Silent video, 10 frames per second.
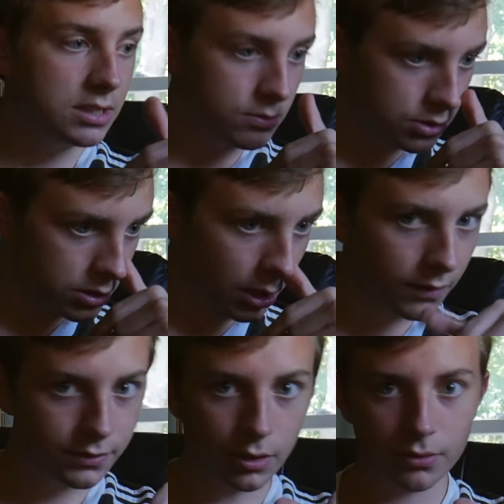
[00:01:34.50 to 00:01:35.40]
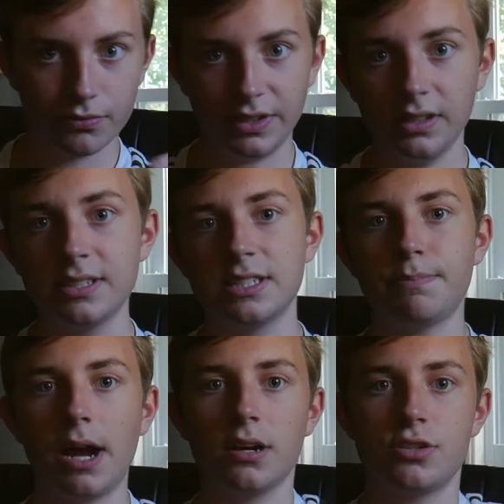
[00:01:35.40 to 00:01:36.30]
you don't feel
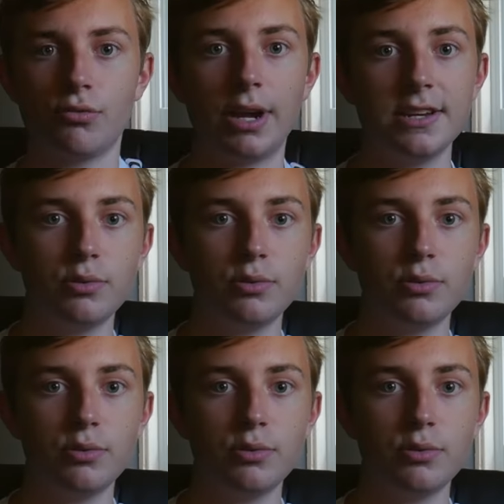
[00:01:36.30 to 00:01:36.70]
inspired to write